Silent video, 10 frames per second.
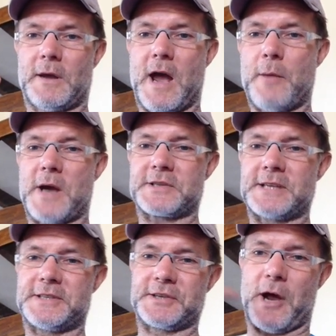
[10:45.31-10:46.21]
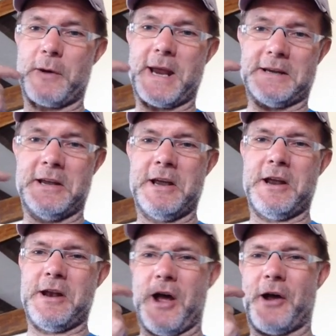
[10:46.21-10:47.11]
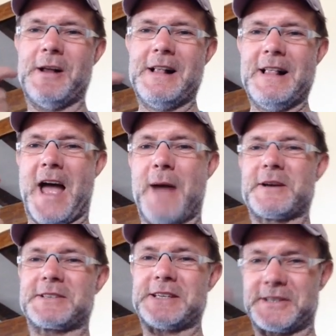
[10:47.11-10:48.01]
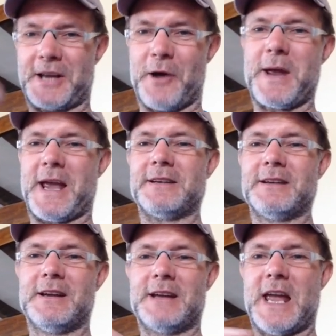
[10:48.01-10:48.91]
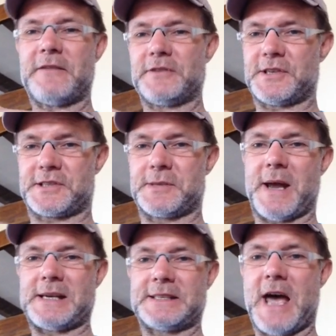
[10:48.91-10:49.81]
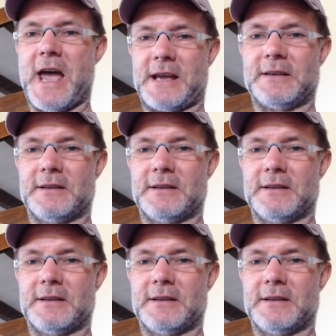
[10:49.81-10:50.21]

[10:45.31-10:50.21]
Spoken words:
much needs to go in. How much needs to go in, even just to maintain